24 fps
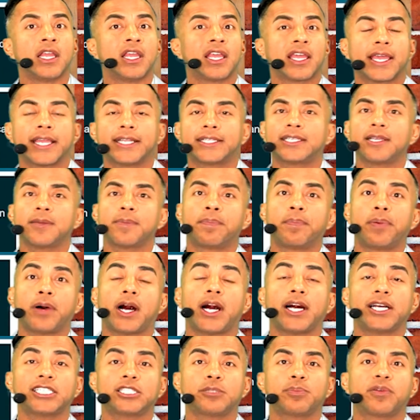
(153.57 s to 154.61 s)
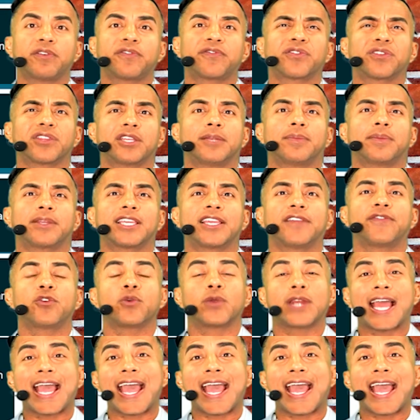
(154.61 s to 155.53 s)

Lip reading: It's impossible for them to give you an